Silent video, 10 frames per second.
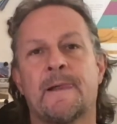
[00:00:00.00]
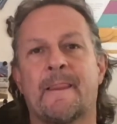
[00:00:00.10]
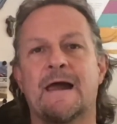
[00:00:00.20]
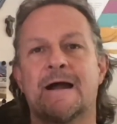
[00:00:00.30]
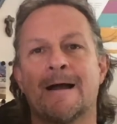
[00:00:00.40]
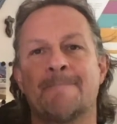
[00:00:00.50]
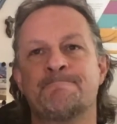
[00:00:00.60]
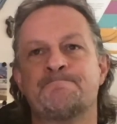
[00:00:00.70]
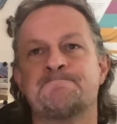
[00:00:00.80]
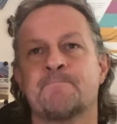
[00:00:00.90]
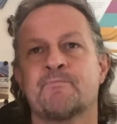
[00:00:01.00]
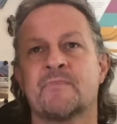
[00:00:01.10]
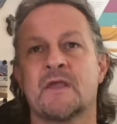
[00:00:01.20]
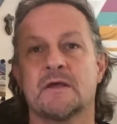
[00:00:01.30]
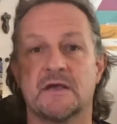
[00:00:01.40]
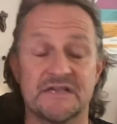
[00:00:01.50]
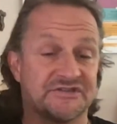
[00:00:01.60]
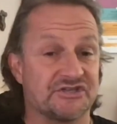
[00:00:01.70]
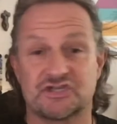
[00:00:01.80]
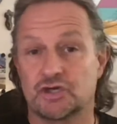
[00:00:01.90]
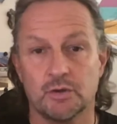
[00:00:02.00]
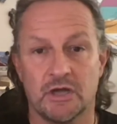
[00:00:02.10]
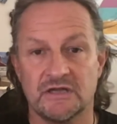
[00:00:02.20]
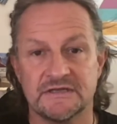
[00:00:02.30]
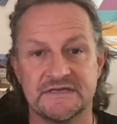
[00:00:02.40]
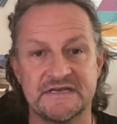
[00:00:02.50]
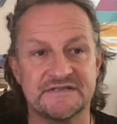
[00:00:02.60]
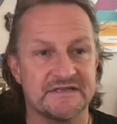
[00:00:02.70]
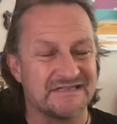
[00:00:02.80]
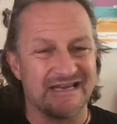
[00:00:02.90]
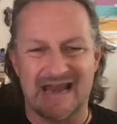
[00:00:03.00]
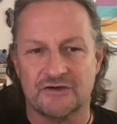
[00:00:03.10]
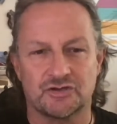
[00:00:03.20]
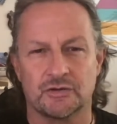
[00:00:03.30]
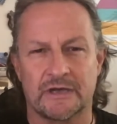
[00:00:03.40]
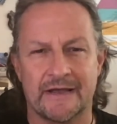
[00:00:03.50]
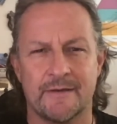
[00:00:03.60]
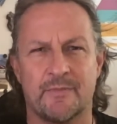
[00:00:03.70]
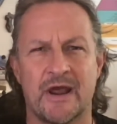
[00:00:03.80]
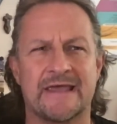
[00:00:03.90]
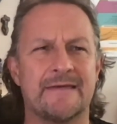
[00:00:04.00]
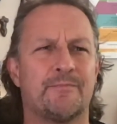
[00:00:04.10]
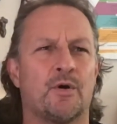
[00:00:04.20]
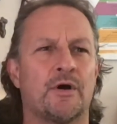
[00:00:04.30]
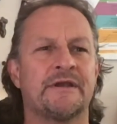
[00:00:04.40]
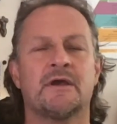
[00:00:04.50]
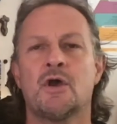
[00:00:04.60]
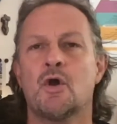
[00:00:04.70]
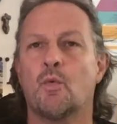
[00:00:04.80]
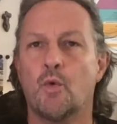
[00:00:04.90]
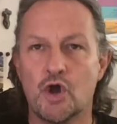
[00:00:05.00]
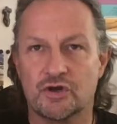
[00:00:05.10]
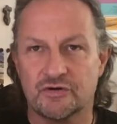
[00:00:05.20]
it's the school holidays. There's a natural kind of breaking point. Work